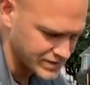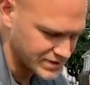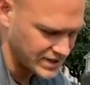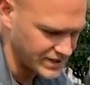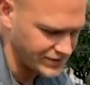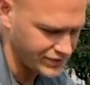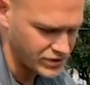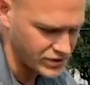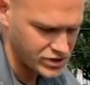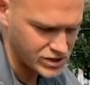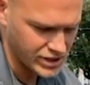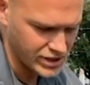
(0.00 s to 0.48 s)

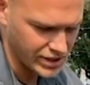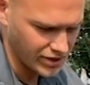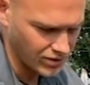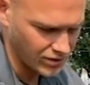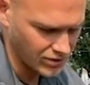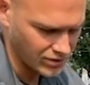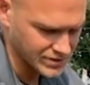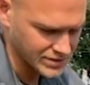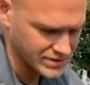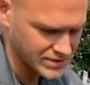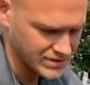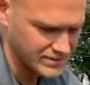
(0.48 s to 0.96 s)
hit the
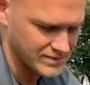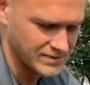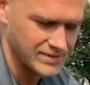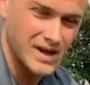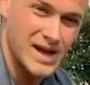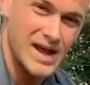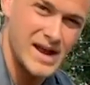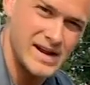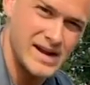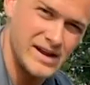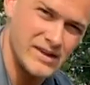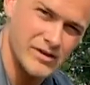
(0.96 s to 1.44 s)
shingles
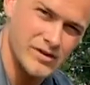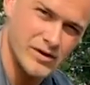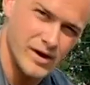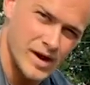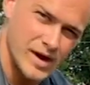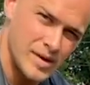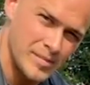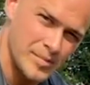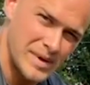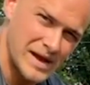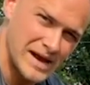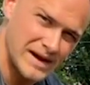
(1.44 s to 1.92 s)
and either
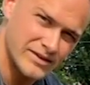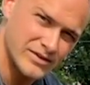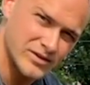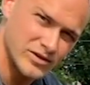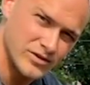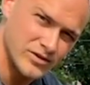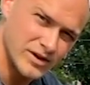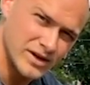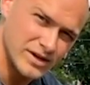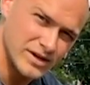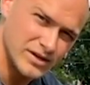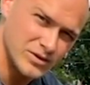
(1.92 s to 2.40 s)
impact the
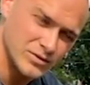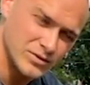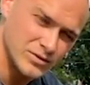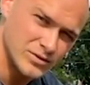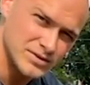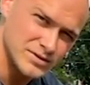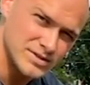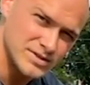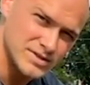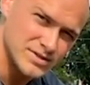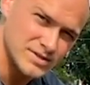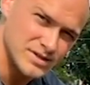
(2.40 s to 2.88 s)

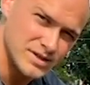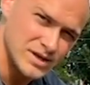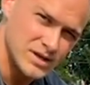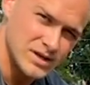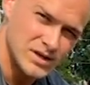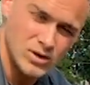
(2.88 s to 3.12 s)
granules